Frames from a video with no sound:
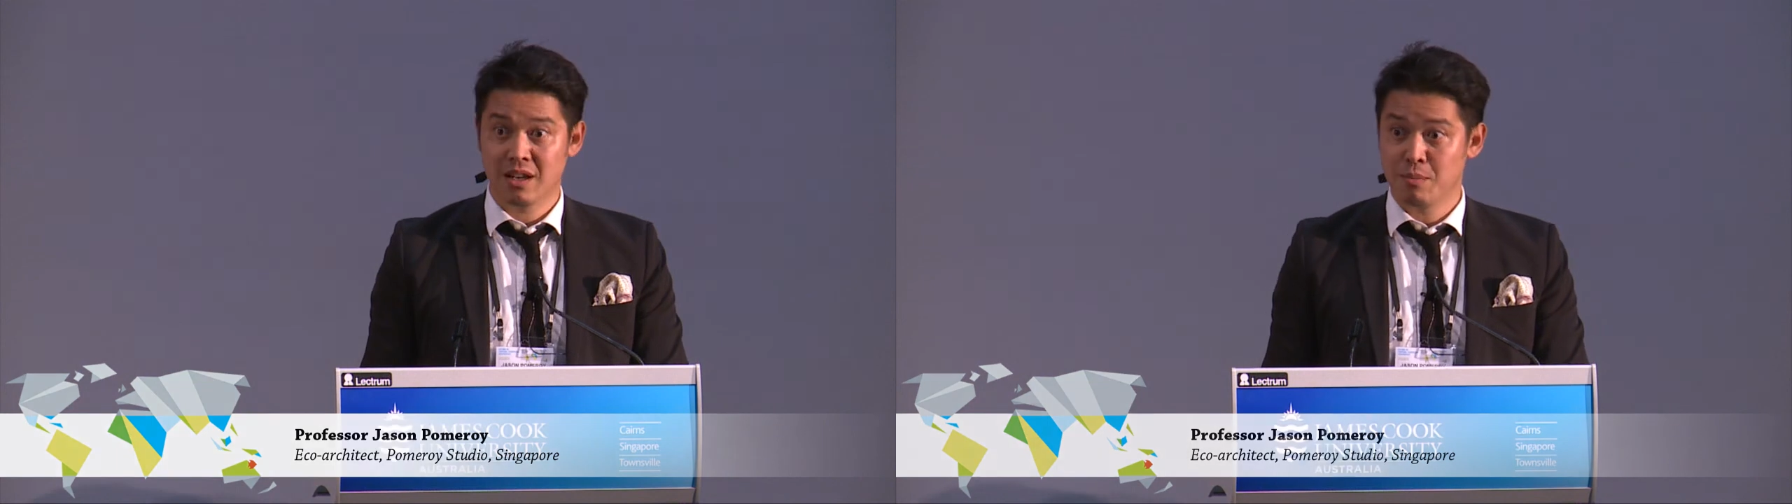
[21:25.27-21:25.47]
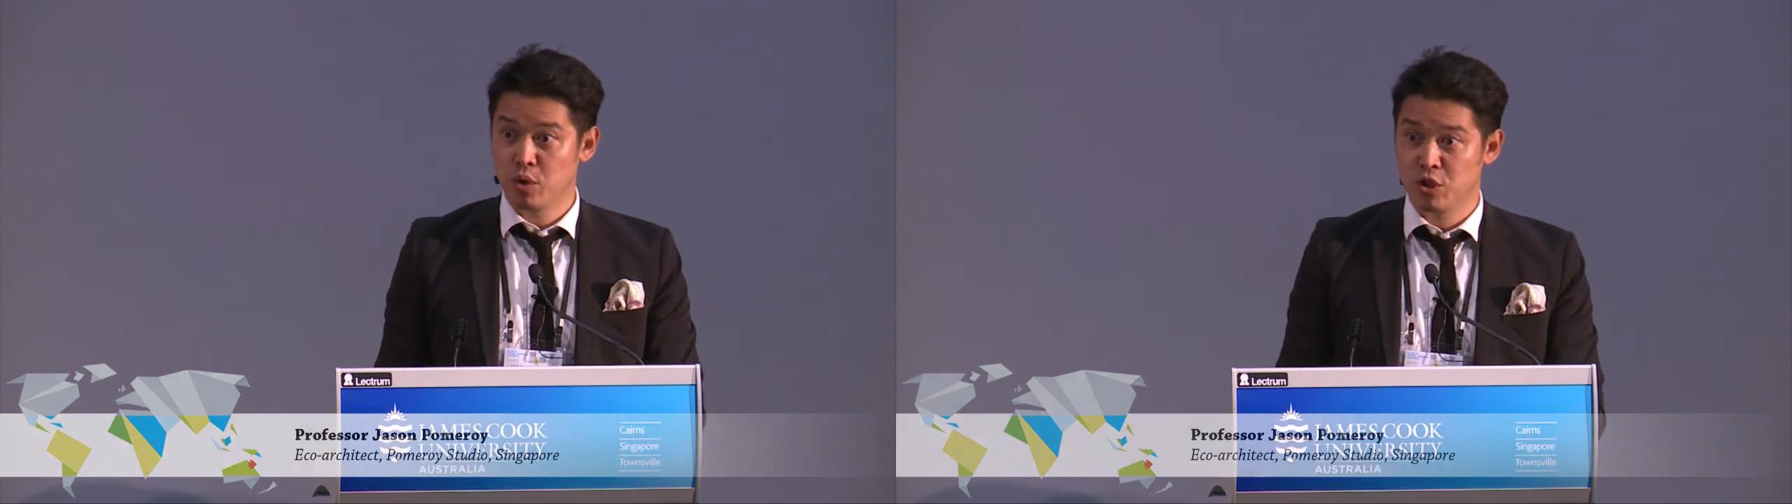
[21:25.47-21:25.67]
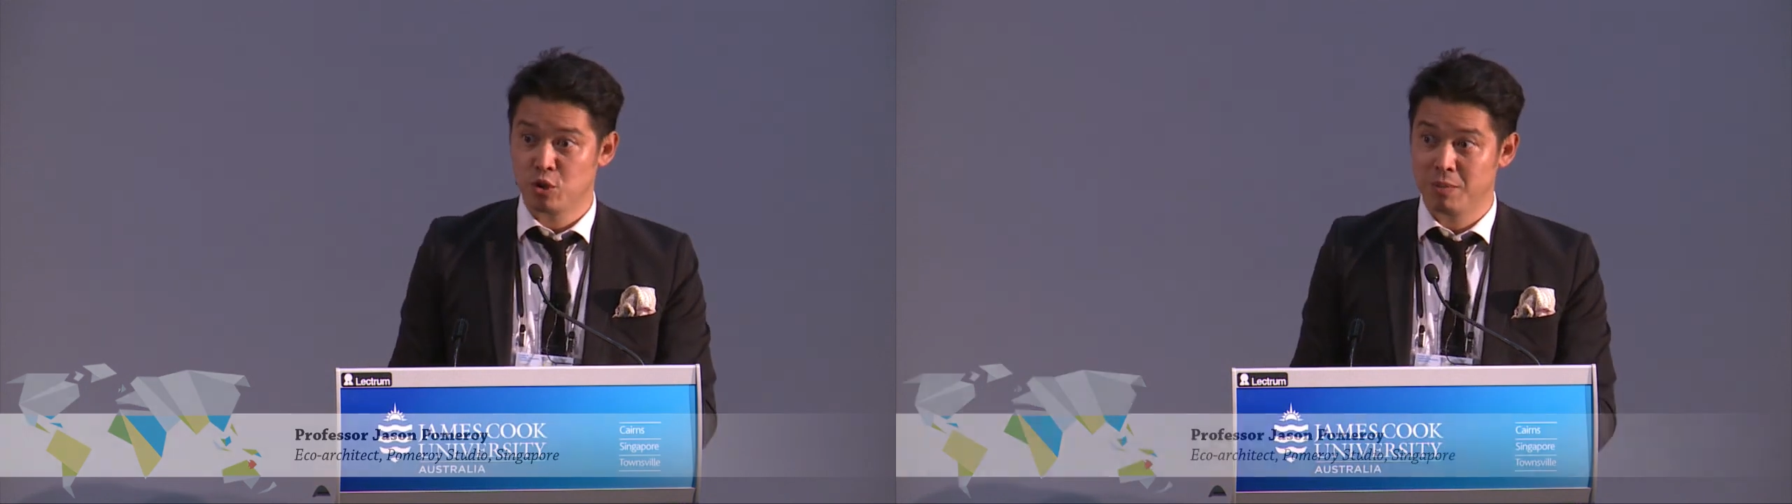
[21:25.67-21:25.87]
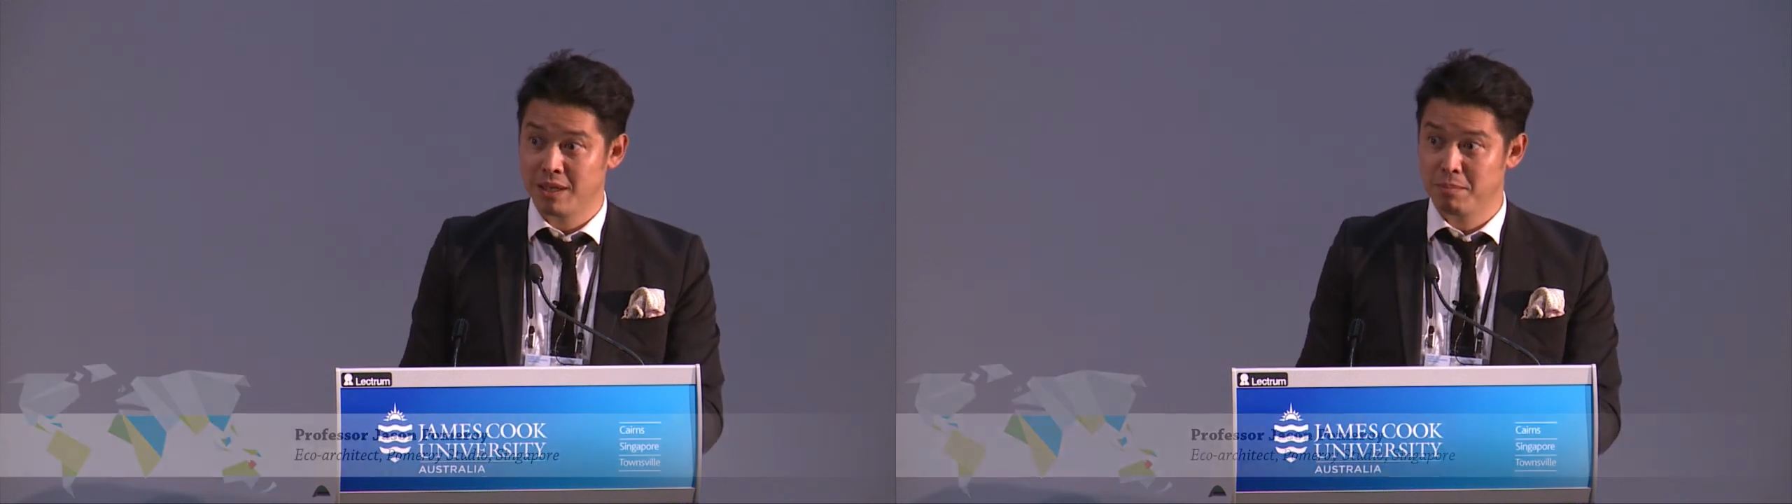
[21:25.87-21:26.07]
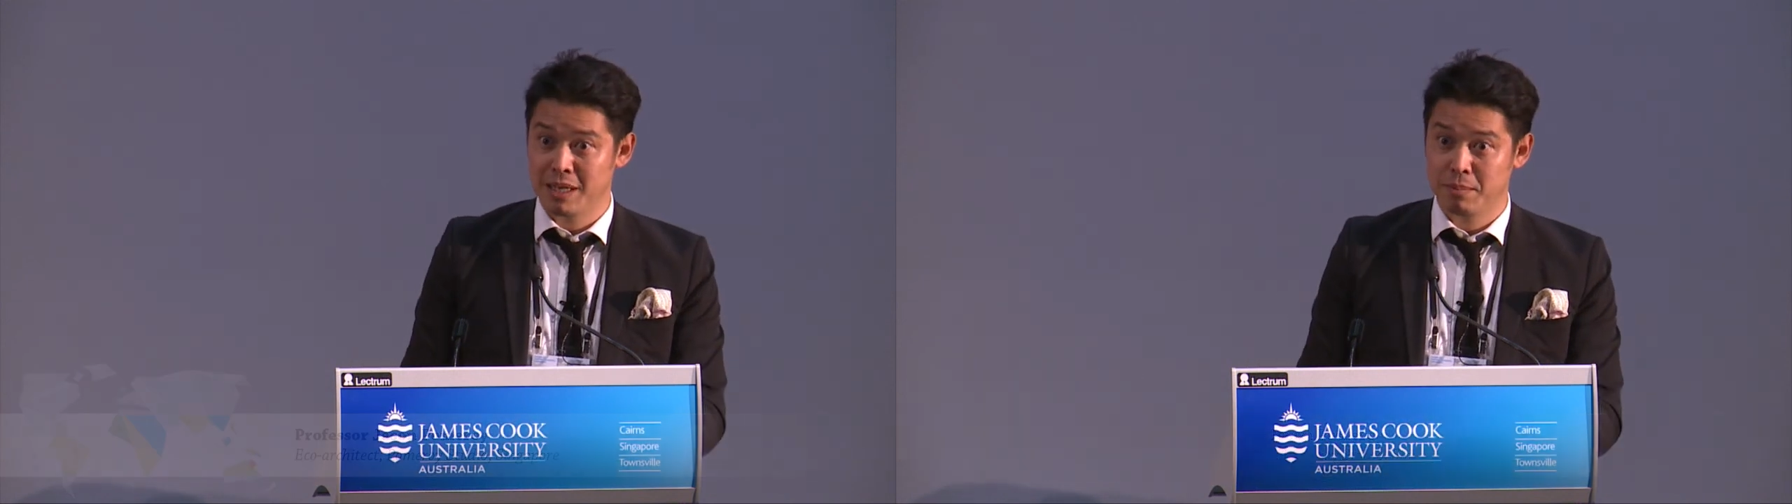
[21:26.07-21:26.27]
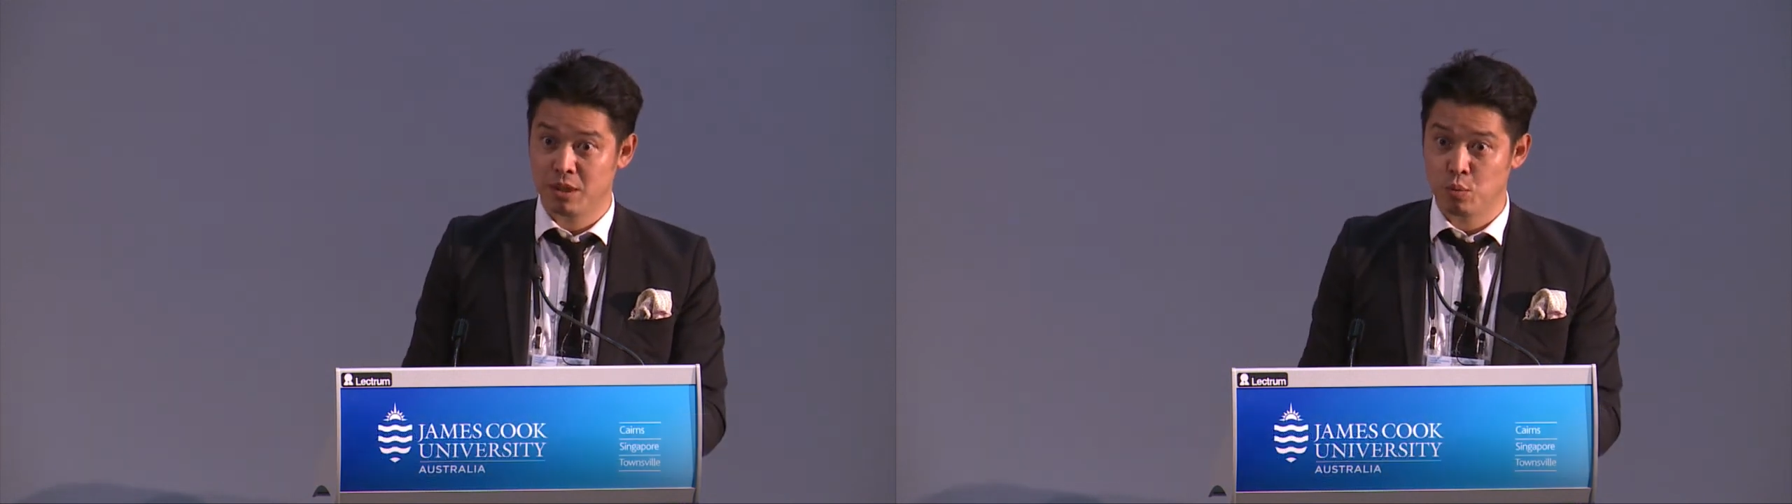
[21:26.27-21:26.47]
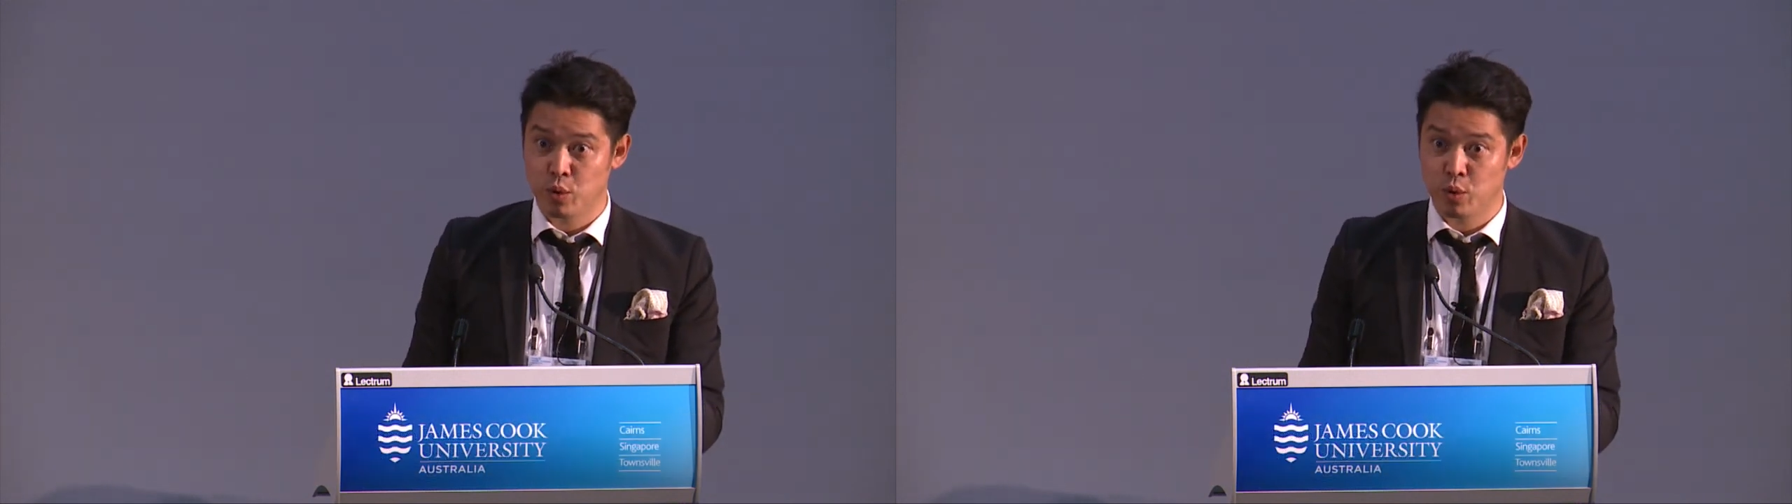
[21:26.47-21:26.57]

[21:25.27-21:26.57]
9.2 billion people are